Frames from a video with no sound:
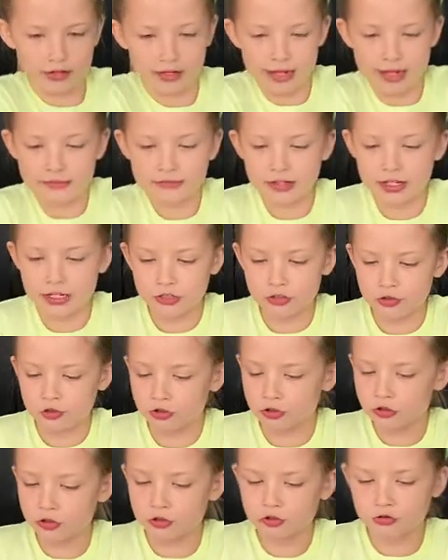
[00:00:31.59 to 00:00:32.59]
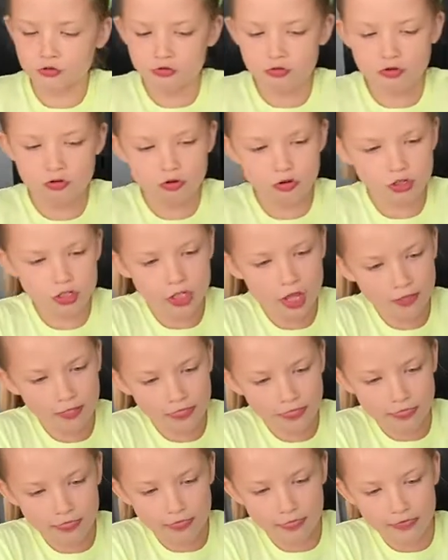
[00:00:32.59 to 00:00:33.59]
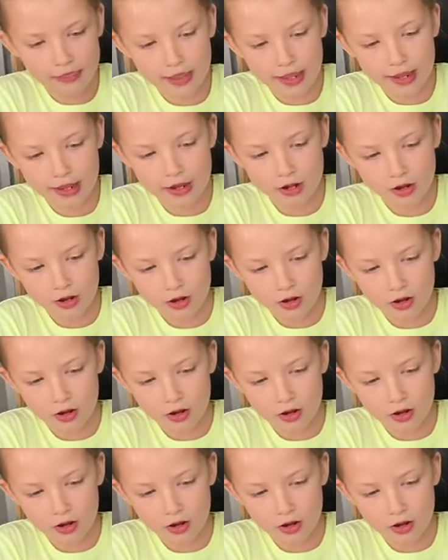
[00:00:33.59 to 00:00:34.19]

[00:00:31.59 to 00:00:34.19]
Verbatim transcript: and then you're going to draw something